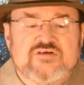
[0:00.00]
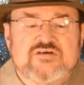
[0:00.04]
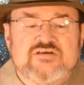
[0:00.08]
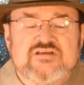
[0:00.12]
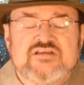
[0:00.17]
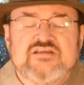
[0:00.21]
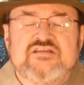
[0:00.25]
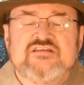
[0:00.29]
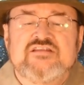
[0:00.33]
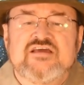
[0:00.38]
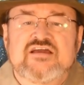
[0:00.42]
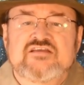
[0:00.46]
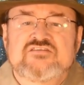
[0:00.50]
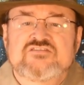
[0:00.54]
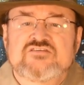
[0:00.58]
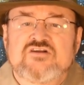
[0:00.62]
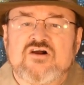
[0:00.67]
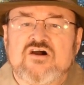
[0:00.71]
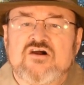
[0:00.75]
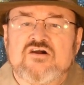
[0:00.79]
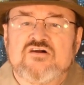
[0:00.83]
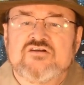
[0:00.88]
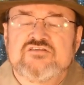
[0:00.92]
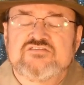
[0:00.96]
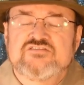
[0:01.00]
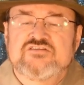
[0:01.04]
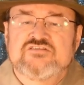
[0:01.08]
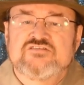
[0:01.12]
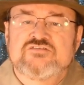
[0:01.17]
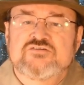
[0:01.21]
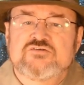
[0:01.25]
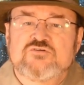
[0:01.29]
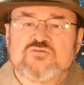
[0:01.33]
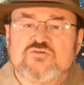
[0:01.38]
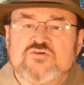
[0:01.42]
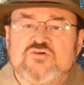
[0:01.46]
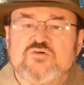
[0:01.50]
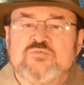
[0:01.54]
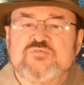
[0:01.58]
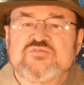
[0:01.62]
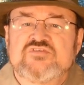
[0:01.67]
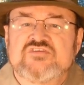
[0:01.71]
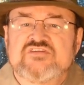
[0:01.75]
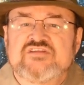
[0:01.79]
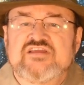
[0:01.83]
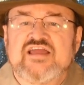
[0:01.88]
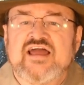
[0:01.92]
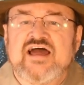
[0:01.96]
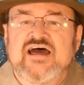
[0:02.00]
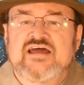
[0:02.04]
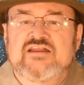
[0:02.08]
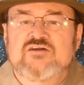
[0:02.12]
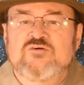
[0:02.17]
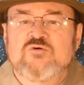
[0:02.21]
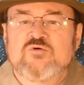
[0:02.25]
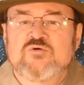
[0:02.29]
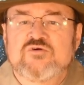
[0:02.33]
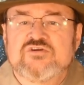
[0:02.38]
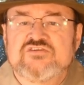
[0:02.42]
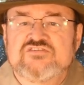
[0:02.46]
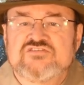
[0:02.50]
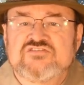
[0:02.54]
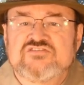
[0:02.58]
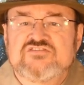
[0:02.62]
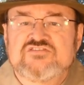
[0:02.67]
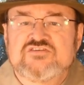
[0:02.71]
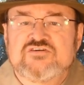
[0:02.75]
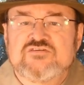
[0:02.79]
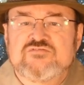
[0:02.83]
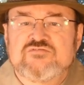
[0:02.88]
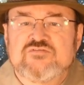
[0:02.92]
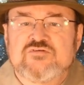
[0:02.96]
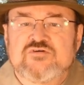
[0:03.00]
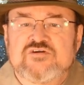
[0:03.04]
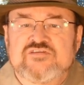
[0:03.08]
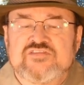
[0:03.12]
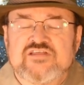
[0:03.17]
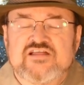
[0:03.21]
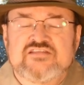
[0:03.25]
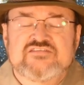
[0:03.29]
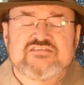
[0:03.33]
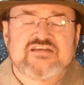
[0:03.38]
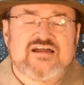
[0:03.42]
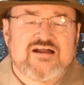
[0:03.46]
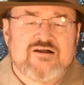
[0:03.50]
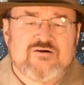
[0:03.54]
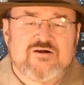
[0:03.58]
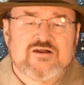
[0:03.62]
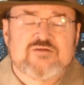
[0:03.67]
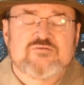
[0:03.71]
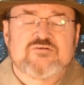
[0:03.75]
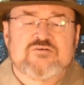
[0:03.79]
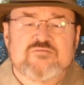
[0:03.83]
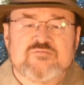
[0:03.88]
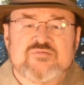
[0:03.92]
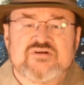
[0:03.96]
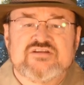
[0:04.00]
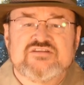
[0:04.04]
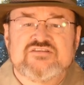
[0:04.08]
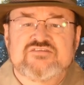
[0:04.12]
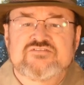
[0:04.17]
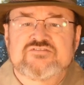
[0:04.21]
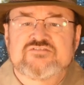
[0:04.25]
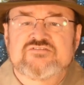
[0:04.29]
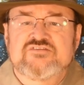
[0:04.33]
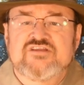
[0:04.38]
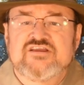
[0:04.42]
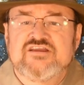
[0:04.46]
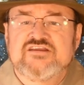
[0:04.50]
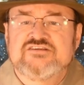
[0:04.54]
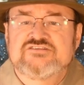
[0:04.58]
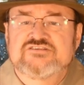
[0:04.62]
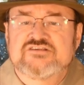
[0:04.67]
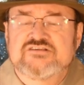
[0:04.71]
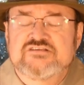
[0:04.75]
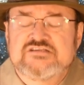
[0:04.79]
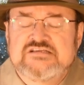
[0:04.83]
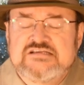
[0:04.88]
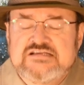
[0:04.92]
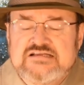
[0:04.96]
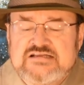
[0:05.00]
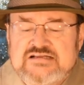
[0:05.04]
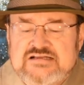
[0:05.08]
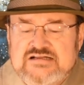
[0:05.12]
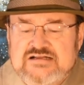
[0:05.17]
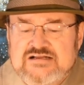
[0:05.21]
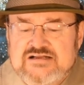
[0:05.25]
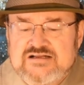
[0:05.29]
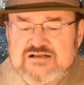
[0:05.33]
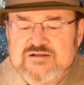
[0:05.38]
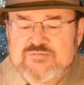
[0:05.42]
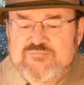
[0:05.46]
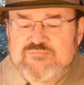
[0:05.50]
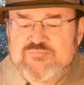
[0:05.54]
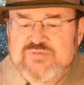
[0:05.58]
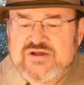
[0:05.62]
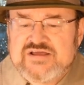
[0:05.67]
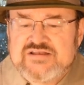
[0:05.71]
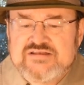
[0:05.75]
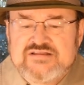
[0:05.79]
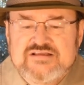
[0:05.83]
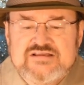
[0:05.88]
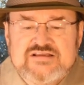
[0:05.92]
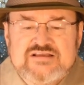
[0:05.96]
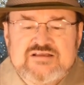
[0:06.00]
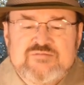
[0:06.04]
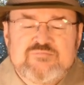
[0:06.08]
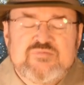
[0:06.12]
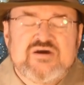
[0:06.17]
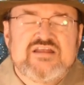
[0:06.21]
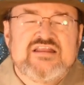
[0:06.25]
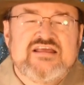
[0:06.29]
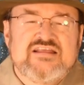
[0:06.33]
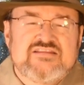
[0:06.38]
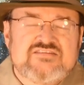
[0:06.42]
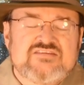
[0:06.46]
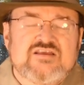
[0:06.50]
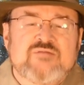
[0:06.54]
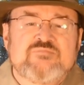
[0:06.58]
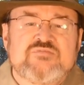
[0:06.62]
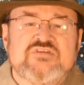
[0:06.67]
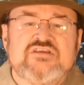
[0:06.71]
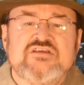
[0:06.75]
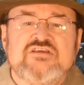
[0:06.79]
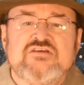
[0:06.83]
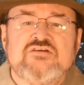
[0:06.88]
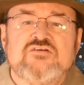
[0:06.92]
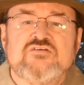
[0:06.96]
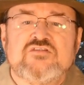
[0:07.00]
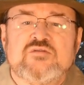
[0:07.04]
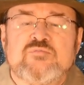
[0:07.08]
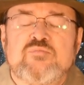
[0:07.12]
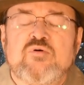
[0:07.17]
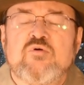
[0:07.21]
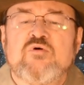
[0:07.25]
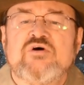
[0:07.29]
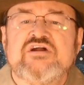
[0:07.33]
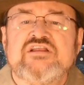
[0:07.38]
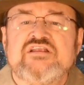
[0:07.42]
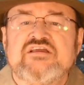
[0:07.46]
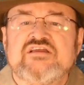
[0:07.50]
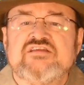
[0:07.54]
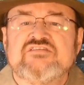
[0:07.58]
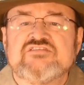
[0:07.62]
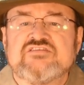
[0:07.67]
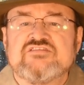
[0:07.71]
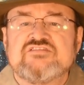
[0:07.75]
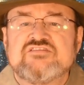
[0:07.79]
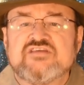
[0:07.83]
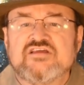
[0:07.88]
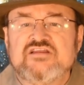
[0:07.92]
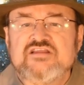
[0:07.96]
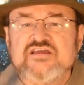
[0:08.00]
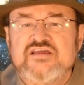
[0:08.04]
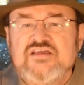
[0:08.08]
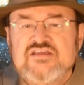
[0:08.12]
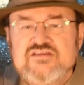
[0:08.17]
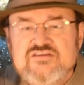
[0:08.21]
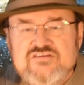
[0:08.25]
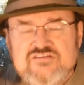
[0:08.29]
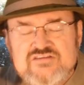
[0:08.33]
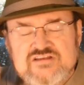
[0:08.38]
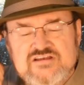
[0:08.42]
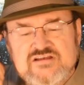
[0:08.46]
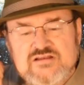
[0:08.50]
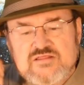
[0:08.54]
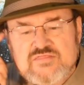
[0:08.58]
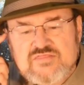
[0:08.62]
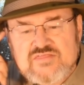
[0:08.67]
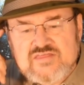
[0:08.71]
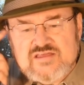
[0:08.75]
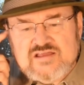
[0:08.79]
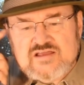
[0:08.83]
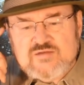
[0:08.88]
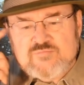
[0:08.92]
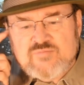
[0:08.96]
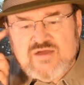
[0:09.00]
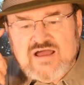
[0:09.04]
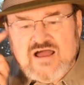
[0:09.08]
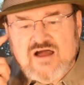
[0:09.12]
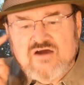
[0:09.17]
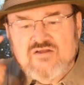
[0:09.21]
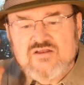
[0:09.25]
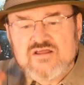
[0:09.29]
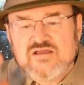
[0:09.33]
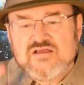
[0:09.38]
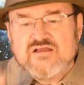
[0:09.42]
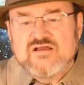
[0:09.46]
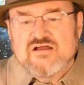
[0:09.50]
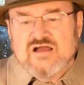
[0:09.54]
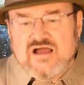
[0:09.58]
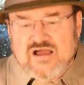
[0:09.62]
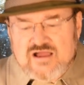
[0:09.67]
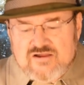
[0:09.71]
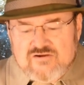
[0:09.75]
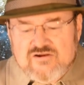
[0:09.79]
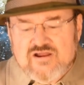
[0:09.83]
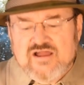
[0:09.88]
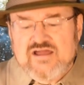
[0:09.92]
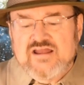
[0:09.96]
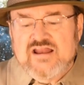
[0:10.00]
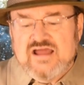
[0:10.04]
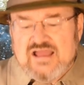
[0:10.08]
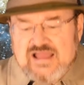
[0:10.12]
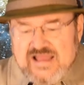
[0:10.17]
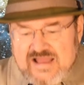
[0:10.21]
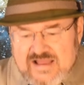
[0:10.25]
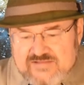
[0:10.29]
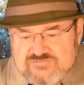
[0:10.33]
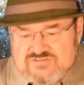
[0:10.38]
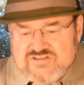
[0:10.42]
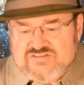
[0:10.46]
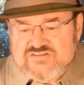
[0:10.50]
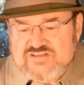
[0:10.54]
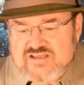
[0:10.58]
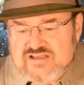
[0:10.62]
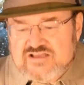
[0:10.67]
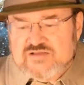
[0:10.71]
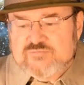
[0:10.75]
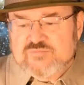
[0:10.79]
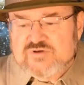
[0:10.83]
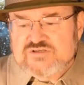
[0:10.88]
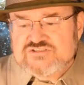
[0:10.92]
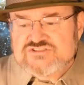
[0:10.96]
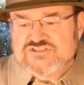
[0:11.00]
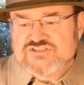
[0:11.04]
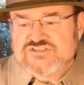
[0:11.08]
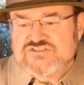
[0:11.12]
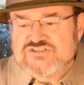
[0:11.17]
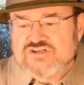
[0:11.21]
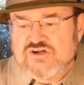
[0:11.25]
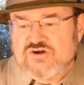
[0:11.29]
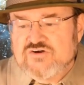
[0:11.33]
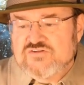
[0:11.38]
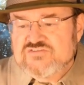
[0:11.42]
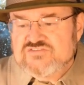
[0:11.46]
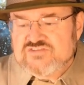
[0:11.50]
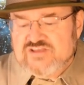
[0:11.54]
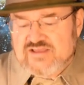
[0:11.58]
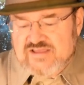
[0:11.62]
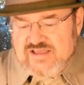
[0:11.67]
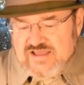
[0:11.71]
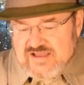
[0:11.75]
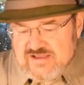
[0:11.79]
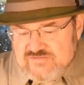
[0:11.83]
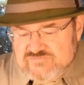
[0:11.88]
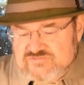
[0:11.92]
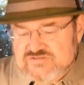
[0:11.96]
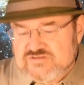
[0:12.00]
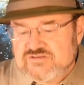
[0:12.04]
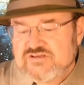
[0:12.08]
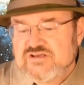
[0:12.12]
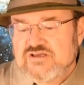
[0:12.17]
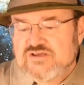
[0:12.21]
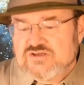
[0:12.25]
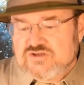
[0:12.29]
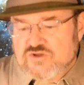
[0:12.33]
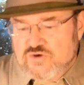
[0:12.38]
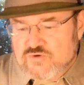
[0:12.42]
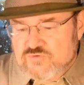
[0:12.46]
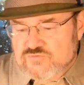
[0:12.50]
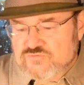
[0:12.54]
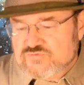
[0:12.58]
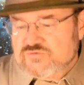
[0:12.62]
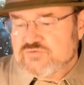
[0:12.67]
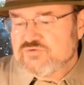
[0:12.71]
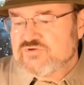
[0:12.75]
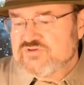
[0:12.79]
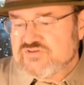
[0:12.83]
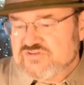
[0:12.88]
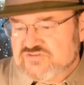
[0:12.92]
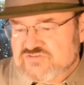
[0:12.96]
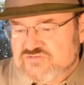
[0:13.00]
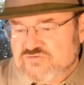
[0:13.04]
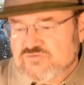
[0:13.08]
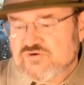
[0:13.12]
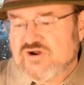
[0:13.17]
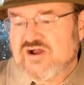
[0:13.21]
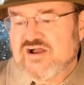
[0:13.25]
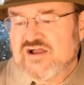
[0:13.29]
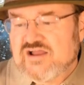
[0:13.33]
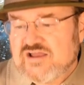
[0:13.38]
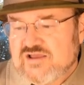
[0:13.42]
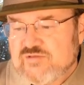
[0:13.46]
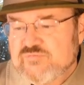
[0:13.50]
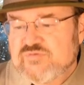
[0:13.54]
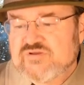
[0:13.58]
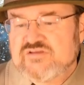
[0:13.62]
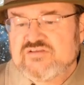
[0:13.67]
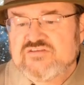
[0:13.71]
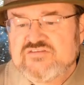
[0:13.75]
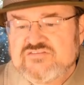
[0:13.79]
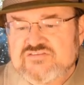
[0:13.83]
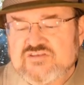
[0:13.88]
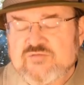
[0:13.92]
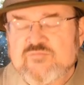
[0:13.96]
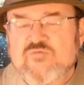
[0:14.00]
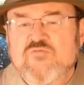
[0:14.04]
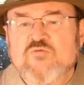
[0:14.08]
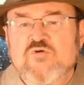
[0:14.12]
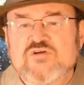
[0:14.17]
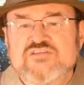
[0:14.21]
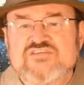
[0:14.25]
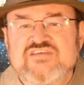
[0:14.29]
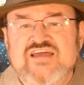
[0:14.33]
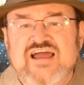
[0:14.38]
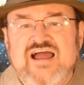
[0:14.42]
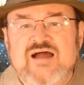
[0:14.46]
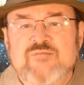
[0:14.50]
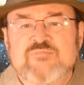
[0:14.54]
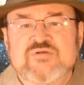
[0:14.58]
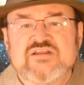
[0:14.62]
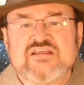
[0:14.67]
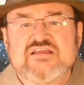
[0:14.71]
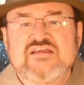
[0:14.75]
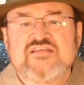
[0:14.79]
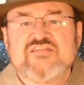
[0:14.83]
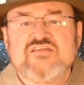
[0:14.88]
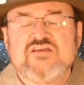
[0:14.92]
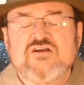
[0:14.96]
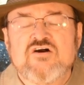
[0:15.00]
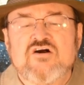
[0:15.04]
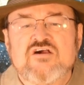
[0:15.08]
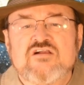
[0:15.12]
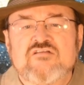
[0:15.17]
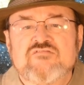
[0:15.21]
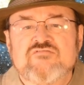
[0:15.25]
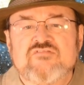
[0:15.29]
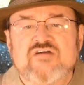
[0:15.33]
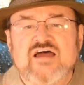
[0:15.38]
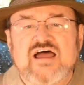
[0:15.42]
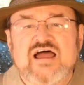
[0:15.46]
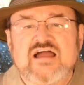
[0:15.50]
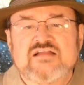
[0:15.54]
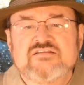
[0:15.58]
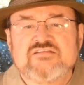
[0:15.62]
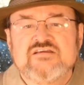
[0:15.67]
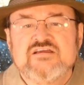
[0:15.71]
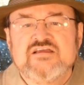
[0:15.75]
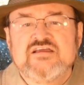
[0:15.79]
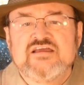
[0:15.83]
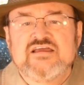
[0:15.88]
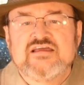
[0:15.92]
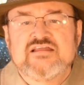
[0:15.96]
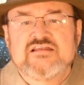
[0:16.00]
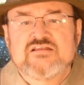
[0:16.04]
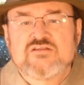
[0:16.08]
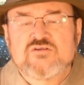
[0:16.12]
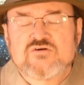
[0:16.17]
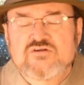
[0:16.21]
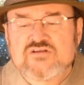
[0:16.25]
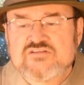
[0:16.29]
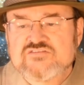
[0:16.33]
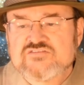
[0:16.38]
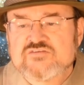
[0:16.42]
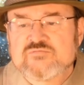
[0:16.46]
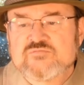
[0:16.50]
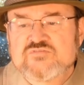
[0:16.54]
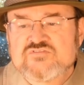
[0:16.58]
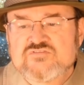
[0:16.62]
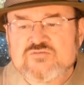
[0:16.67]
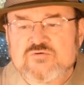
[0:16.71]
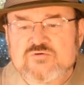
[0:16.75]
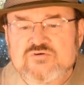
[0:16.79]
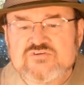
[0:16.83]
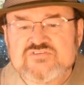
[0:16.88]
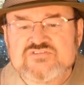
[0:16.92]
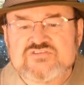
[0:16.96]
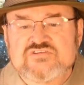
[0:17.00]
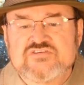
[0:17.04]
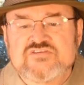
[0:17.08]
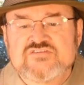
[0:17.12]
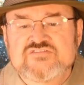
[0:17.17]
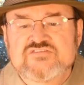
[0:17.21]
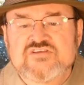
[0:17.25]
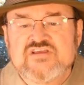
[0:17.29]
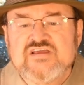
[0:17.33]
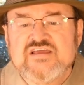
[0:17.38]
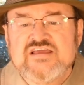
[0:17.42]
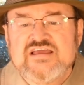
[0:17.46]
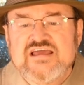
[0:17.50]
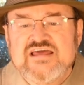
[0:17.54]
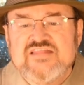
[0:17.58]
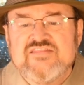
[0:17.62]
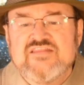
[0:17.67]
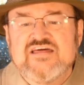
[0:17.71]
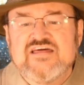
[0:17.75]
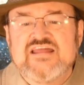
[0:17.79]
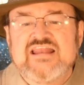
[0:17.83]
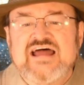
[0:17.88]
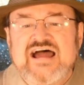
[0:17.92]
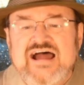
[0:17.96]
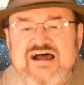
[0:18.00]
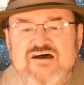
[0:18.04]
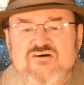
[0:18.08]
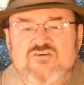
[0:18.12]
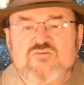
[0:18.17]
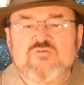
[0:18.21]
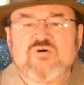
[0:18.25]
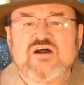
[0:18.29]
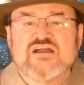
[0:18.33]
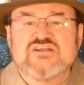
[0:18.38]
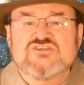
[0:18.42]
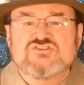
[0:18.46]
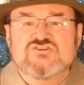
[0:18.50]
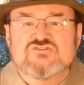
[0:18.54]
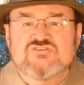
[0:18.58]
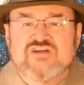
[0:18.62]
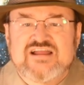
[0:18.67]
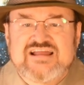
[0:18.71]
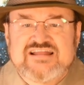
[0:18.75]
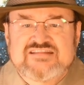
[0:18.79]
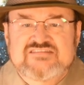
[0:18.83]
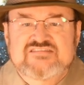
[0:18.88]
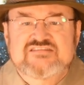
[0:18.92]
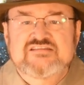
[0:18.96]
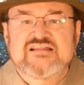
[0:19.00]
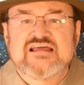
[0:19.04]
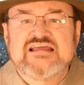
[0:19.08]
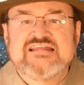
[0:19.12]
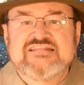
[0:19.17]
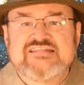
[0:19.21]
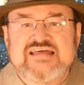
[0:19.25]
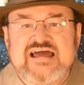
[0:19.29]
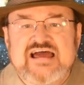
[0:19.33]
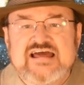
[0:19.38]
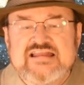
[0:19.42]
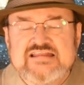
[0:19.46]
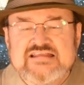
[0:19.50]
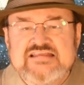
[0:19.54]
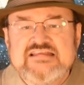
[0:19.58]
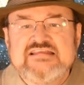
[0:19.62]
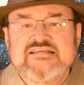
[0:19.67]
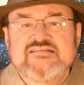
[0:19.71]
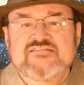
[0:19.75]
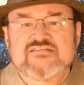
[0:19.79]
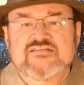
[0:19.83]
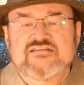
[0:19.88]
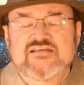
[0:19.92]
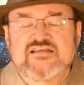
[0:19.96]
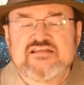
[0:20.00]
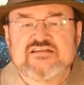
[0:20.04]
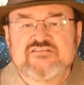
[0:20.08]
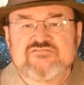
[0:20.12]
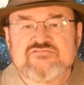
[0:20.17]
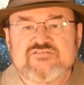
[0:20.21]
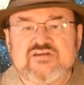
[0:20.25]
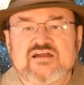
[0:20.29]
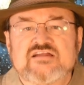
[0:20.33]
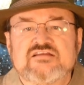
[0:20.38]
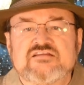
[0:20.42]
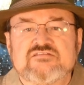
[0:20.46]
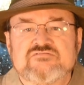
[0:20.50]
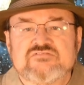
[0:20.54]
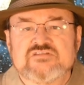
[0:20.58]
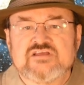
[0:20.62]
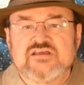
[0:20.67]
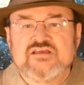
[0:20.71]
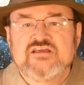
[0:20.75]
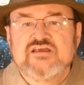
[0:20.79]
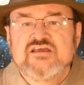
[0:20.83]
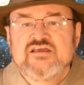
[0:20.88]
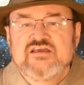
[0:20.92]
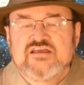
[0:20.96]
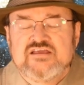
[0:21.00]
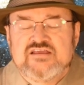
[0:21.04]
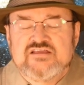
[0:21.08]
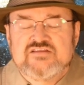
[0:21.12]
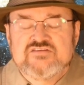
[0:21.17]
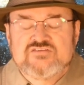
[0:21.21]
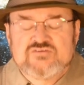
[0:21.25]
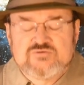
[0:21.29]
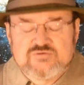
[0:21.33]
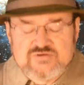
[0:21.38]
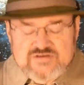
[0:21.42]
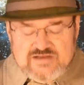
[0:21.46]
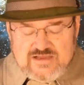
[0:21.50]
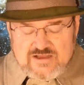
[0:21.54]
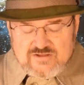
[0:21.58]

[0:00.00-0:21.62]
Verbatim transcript: the index cards into groups and categories and so forth. That's how I wrote my dissertation. Um, but, but it's up to you. The point is, is that you need to think about, all right, I have to take a bunch of notes. I have to go through and describe some of what's happening in the artifact and look at some sources. And then how do I translate that easily and effectively into an